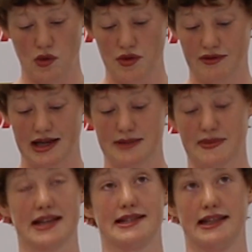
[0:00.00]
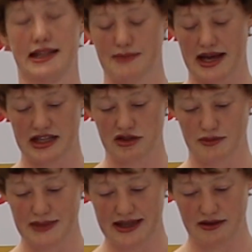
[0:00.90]
authorised by a senior manager
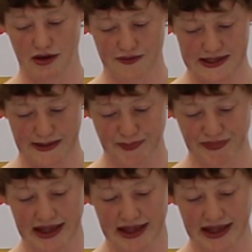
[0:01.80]
or media officer.